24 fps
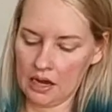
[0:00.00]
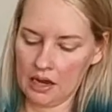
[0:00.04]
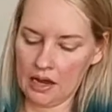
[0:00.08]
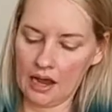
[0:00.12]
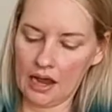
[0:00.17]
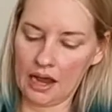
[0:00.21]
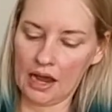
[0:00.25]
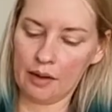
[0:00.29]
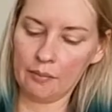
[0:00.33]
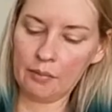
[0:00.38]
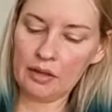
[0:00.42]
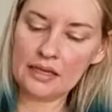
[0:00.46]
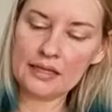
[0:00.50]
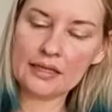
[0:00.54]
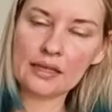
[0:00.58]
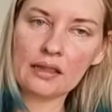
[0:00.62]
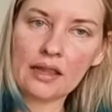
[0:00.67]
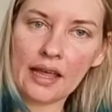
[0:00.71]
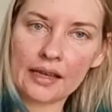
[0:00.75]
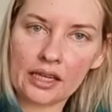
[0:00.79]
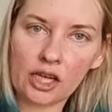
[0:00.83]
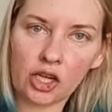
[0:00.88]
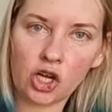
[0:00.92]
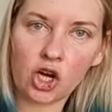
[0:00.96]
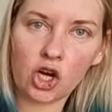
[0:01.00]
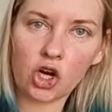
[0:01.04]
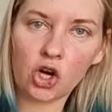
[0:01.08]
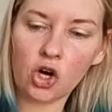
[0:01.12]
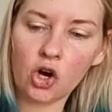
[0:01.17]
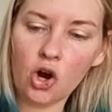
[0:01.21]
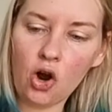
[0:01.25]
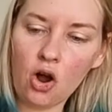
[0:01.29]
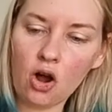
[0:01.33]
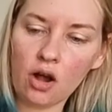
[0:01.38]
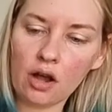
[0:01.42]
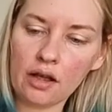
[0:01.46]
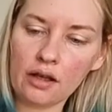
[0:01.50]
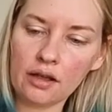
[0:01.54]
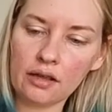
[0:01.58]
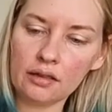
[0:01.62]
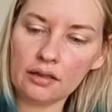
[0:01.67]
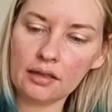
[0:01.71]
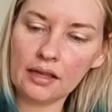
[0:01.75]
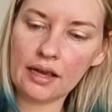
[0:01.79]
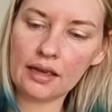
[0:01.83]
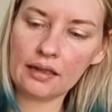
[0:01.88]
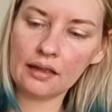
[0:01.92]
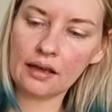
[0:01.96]
But these are like a croc
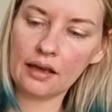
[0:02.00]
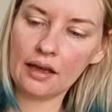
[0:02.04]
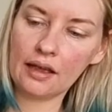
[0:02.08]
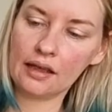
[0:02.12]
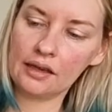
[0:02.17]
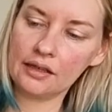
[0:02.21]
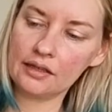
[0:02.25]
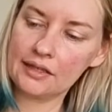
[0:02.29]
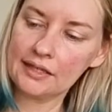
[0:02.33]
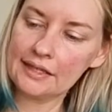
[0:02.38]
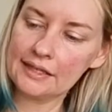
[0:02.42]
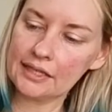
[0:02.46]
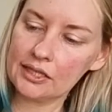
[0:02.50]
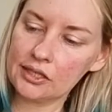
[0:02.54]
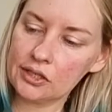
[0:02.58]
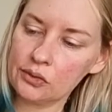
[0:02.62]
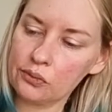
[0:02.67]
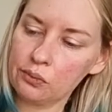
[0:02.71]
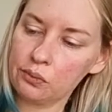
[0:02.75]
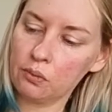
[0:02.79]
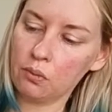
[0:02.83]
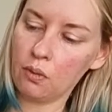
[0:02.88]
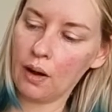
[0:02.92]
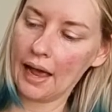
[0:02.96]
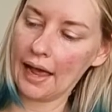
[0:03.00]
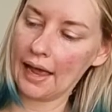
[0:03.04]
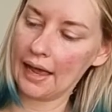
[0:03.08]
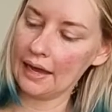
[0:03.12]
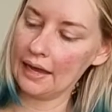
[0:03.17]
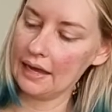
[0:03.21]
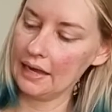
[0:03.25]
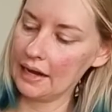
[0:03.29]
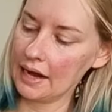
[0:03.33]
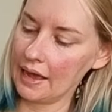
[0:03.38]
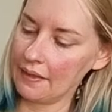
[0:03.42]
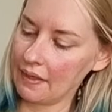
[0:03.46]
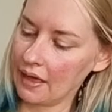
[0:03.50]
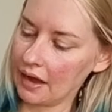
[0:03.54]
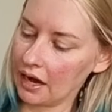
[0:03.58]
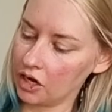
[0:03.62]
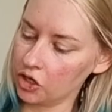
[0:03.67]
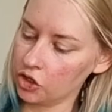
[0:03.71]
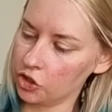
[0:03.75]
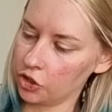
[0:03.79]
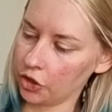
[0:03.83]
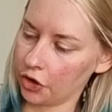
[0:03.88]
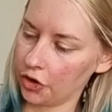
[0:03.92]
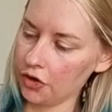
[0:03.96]
leather and suede, and they are
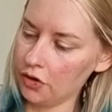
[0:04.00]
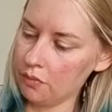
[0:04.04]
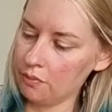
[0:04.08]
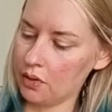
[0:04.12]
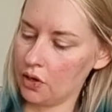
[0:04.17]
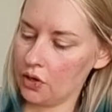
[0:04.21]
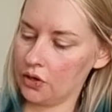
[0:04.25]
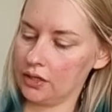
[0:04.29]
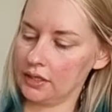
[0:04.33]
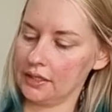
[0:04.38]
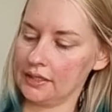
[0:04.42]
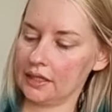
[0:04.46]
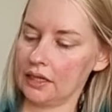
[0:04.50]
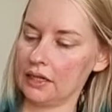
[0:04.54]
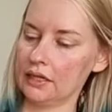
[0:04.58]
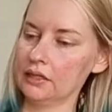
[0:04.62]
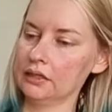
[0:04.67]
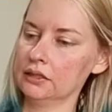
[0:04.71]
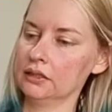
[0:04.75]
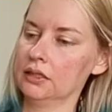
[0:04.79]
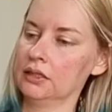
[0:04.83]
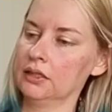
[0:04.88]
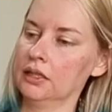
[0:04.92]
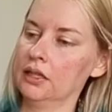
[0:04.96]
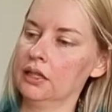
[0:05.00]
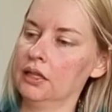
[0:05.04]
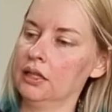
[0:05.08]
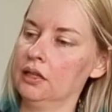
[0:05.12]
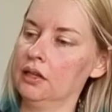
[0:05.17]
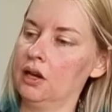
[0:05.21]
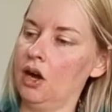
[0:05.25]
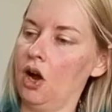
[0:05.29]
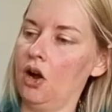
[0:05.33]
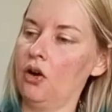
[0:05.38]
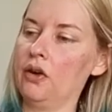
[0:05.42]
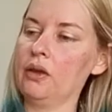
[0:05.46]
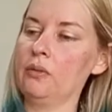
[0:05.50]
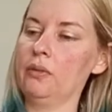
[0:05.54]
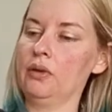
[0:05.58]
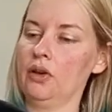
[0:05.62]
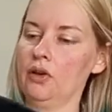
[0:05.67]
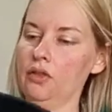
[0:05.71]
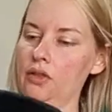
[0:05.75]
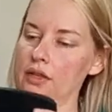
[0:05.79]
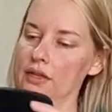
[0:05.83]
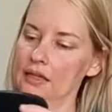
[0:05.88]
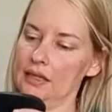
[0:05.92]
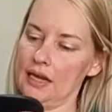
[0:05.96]
Joe Mercer. Oh, here we go,
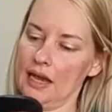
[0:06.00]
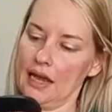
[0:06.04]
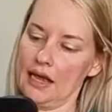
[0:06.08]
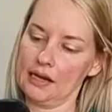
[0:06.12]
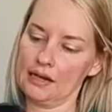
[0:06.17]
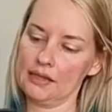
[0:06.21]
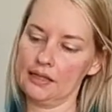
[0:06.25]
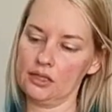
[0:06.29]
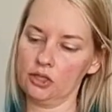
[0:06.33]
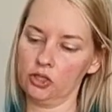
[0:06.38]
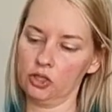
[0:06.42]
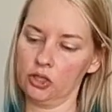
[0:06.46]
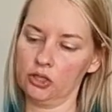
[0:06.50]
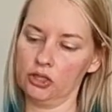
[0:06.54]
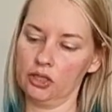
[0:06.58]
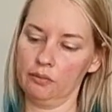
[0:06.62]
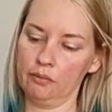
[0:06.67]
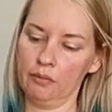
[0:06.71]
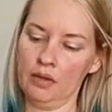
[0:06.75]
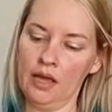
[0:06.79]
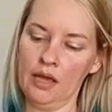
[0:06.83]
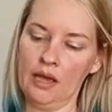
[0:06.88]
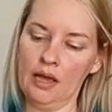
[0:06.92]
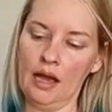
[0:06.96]
the tag's still on them.